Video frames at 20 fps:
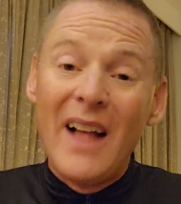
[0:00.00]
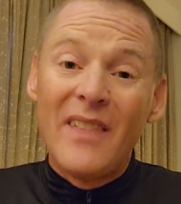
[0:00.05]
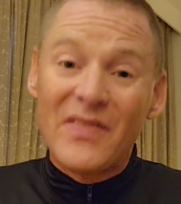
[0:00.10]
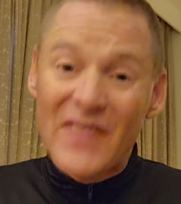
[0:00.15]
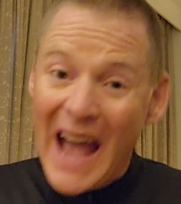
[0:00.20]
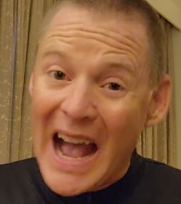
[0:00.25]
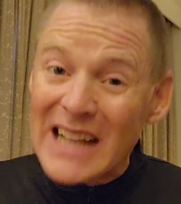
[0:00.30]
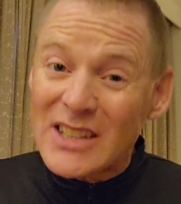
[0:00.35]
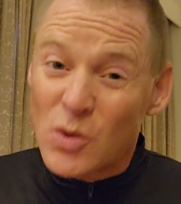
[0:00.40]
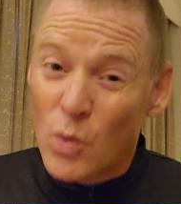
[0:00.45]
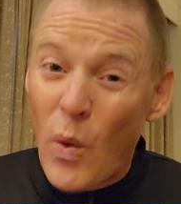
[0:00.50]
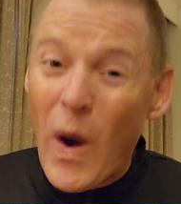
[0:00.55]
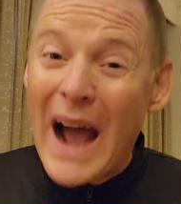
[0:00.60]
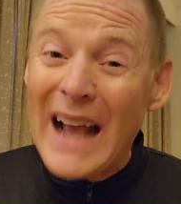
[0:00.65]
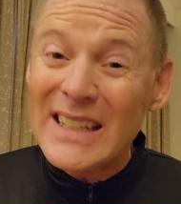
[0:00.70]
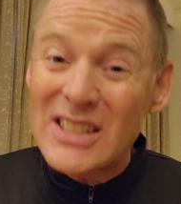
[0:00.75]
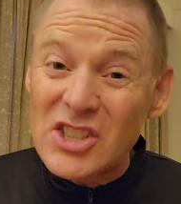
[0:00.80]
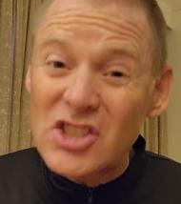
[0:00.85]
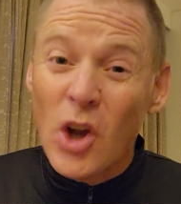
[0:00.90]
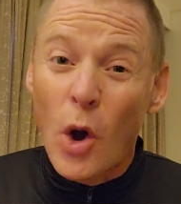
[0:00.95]
That's why
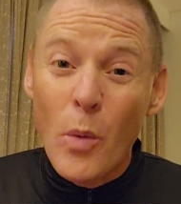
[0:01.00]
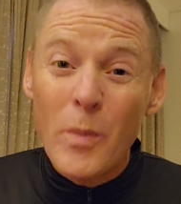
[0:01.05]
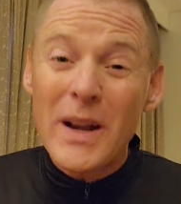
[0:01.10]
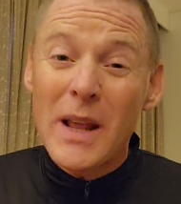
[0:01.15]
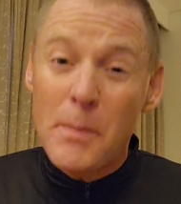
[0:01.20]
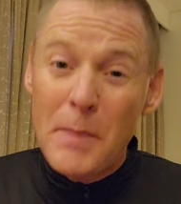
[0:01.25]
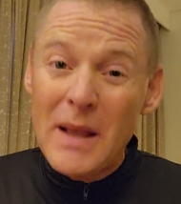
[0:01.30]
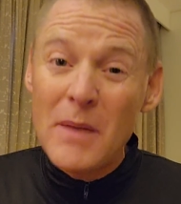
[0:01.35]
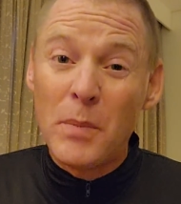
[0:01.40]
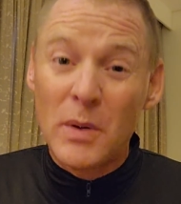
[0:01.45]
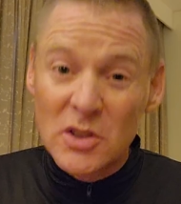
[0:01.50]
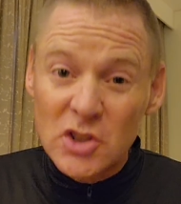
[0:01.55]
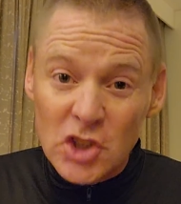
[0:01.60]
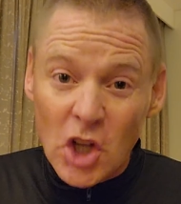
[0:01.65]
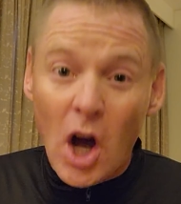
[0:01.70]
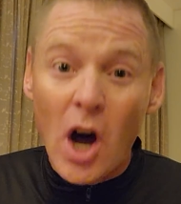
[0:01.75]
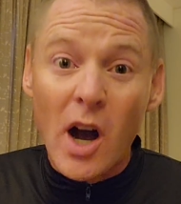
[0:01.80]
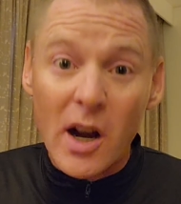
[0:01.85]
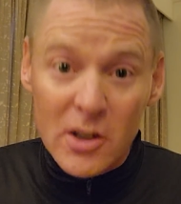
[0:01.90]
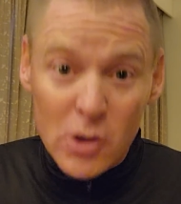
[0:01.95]
so many people
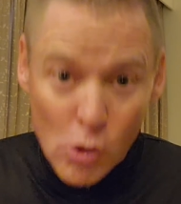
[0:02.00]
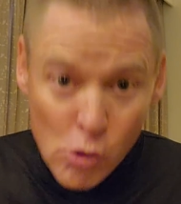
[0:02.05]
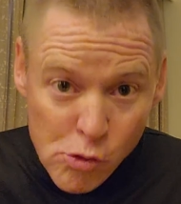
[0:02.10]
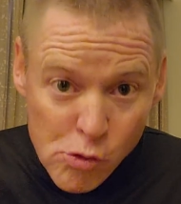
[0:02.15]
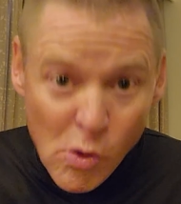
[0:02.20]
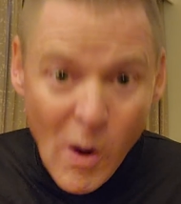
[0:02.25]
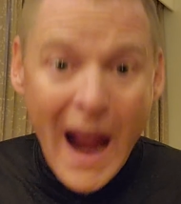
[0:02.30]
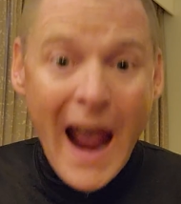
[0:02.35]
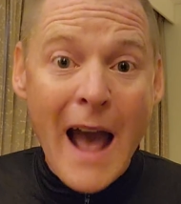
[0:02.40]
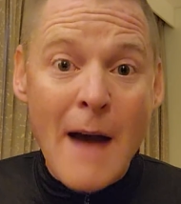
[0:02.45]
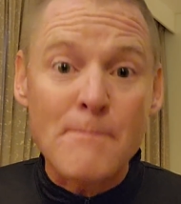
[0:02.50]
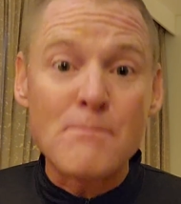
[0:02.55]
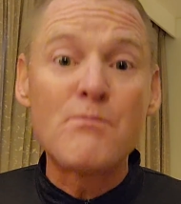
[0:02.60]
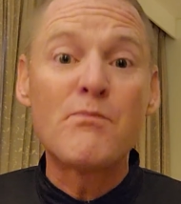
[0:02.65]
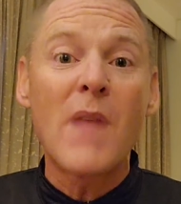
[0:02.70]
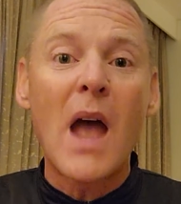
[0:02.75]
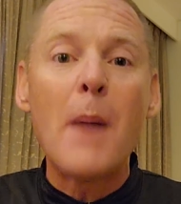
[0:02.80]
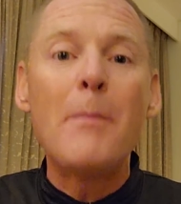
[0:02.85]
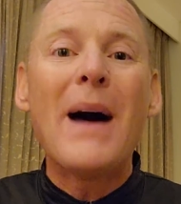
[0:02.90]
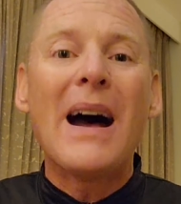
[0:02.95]
talk crap
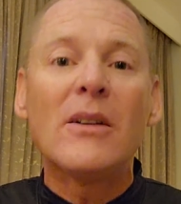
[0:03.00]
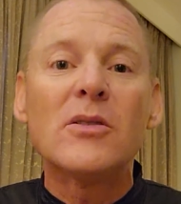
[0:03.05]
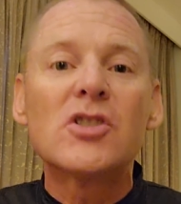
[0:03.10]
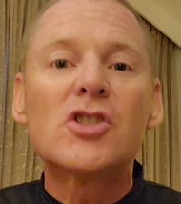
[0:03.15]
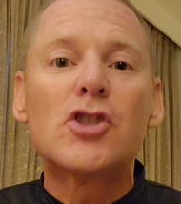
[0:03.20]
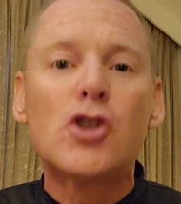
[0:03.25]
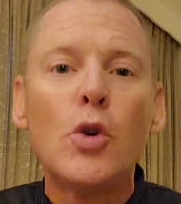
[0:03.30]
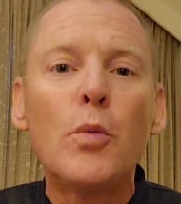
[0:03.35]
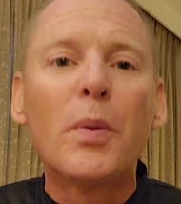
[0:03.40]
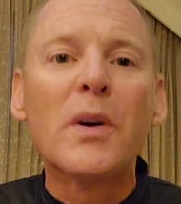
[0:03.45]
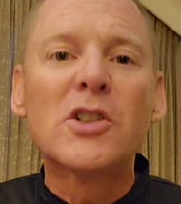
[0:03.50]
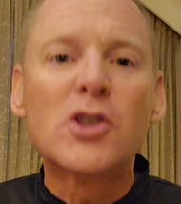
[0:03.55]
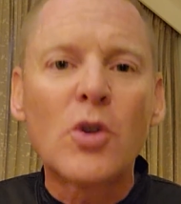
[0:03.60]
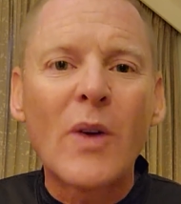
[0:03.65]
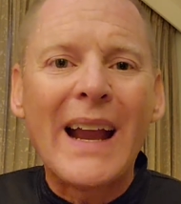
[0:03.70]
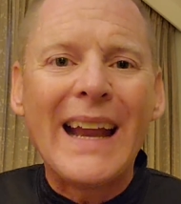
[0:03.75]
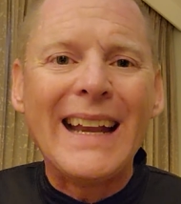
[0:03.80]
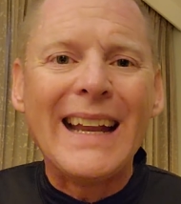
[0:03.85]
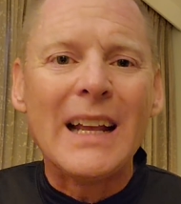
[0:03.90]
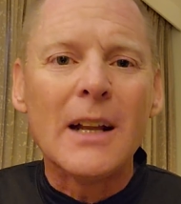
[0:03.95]
about super
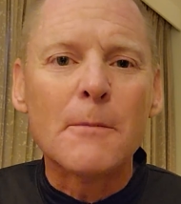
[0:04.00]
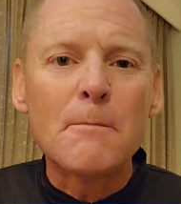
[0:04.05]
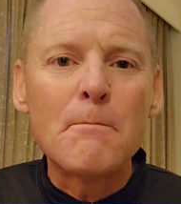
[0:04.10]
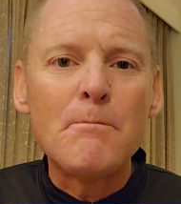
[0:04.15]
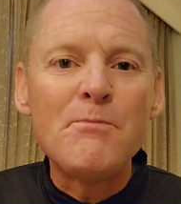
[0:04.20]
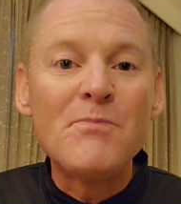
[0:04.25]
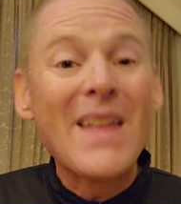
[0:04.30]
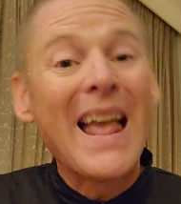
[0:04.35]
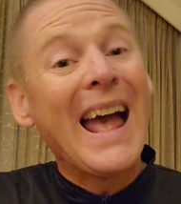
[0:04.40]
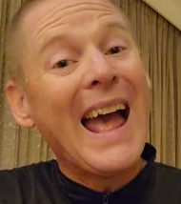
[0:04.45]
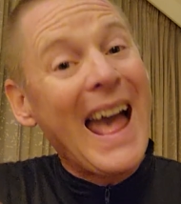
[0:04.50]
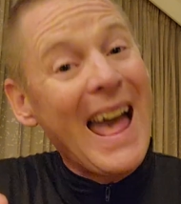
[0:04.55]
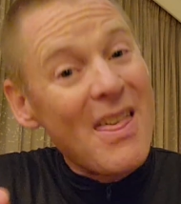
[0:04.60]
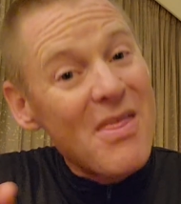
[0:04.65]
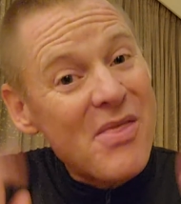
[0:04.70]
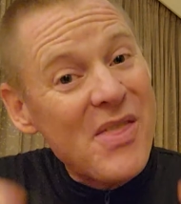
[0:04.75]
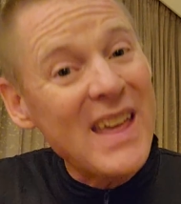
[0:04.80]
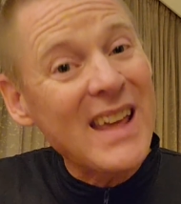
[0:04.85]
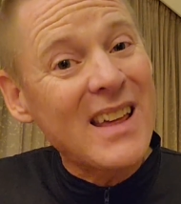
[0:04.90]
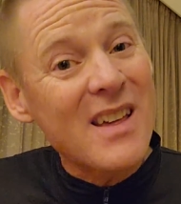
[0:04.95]
training. And
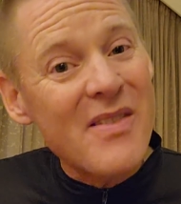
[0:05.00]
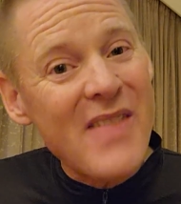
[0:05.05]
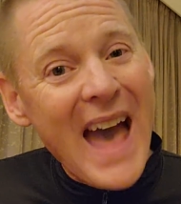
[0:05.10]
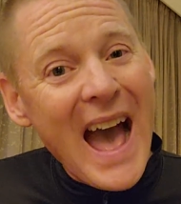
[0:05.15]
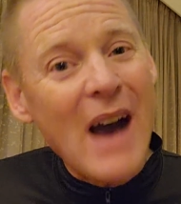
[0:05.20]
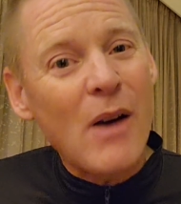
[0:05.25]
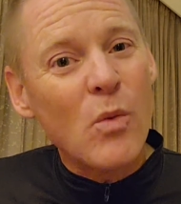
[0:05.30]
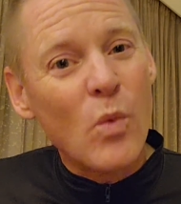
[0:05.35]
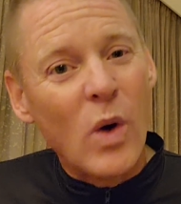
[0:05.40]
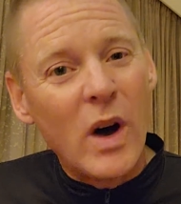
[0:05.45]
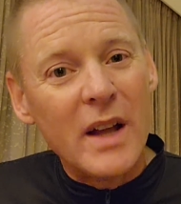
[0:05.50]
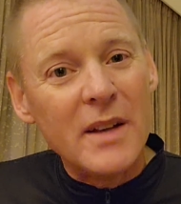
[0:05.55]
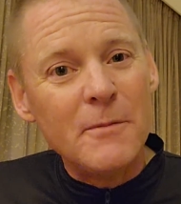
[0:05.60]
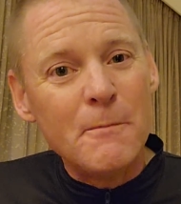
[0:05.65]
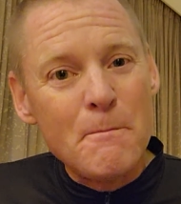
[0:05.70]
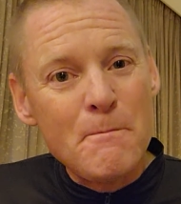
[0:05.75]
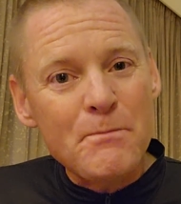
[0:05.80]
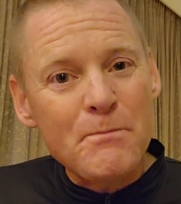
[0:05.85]
think of that one.